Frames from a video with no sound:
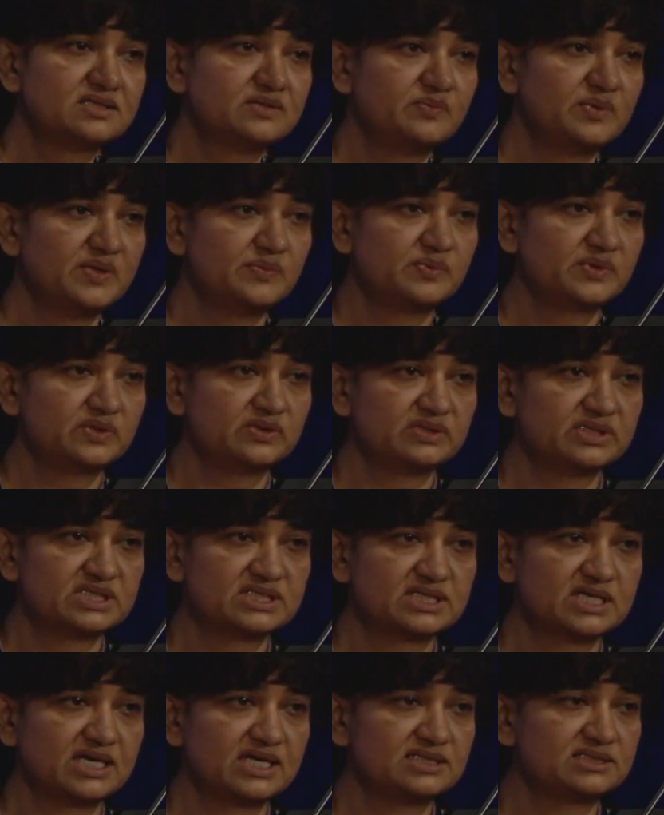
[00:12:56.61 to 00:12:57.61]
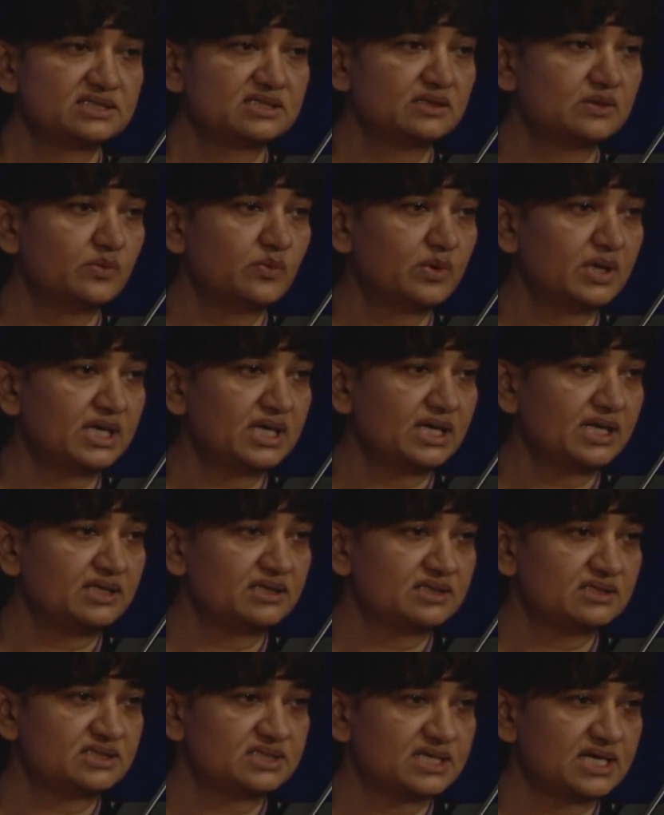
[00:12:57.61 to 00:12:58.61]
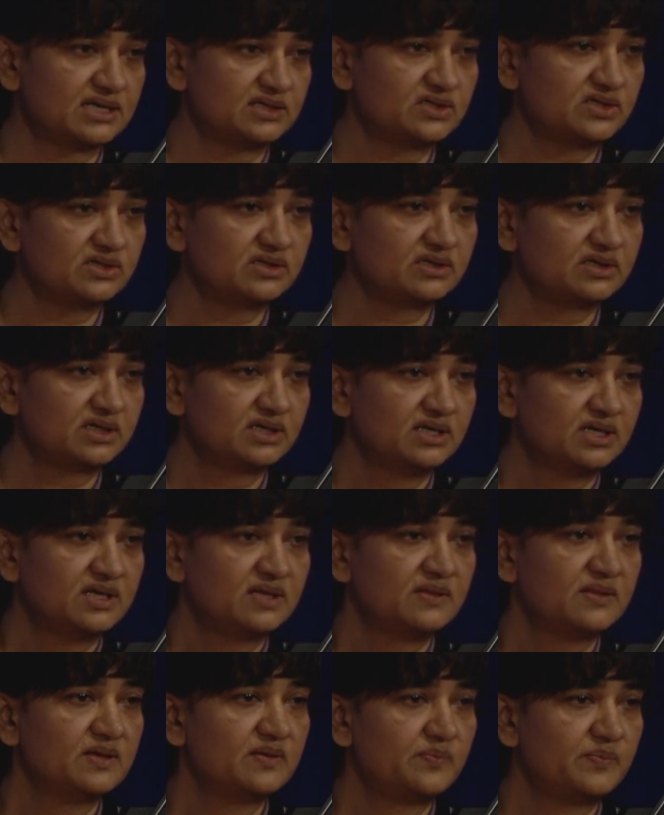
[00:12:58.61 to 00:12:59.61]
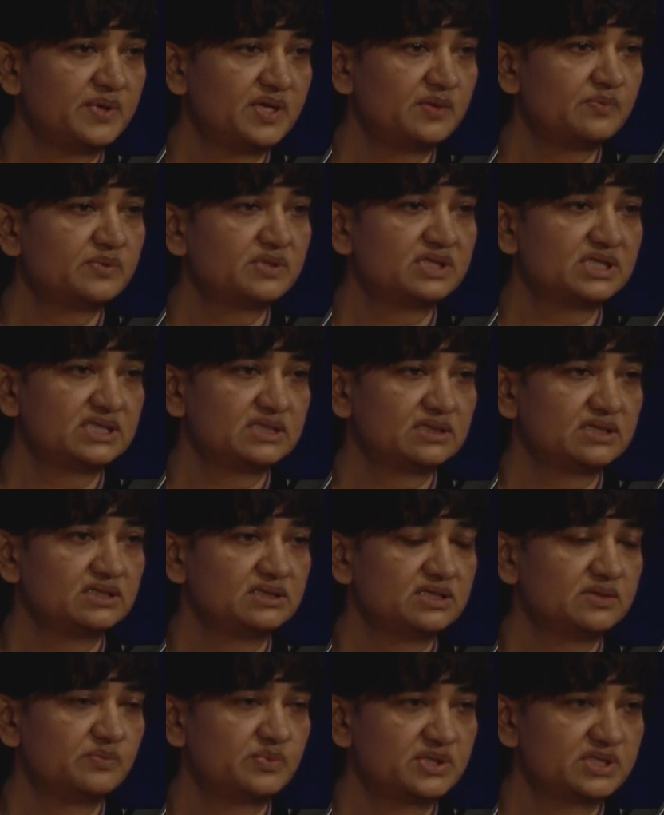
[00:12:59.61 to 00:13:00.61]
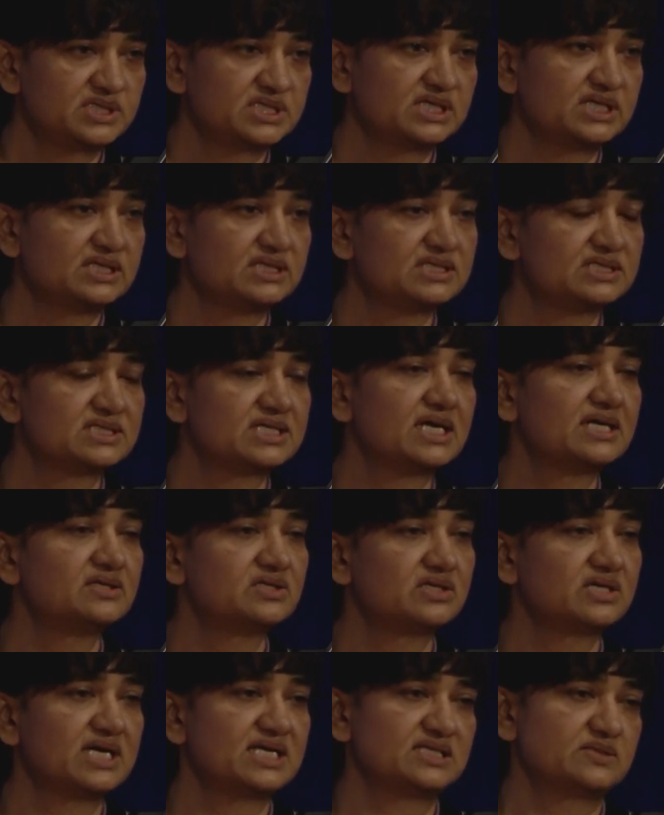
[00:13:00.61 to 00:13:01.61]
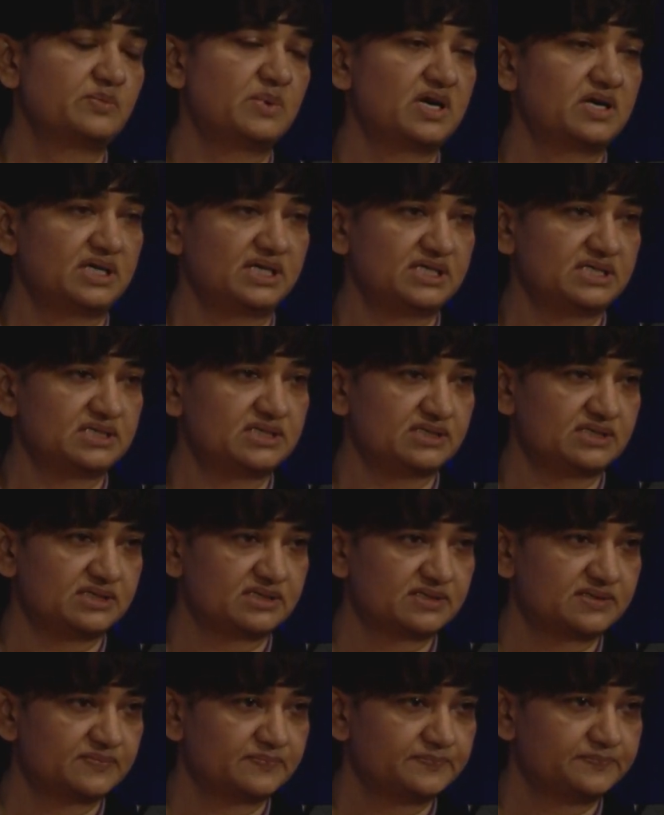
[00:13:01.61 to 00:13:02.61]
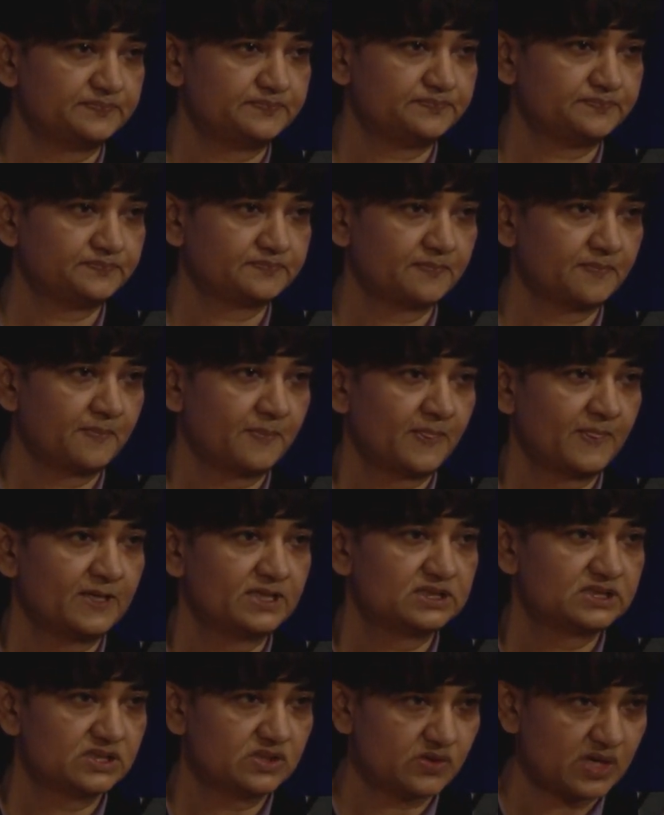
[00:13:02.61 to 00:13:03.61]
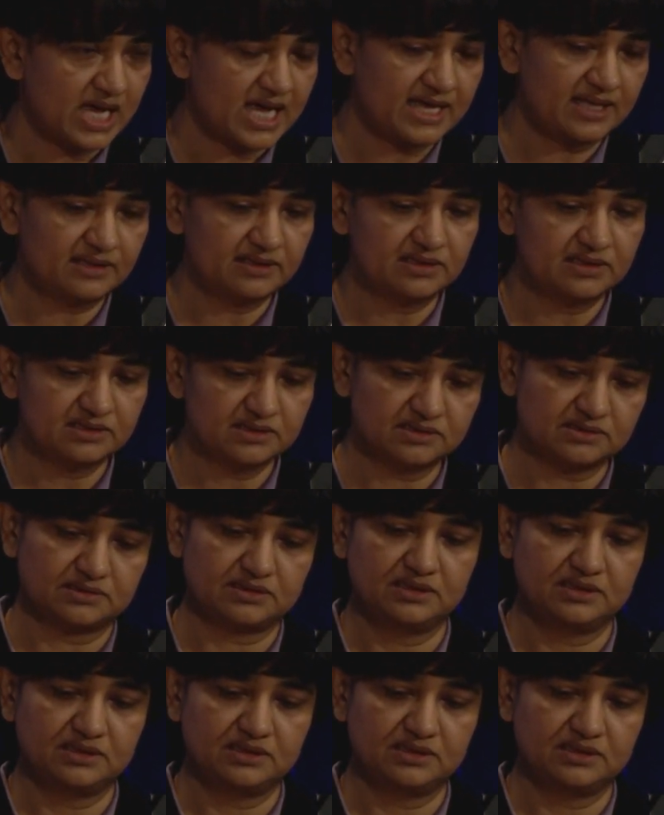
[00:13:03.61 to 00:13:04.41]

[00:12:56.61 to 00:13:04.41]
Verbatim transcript: the people on the sides, and the one in the center? The people in the person in the center has Parkinson's. So, and the,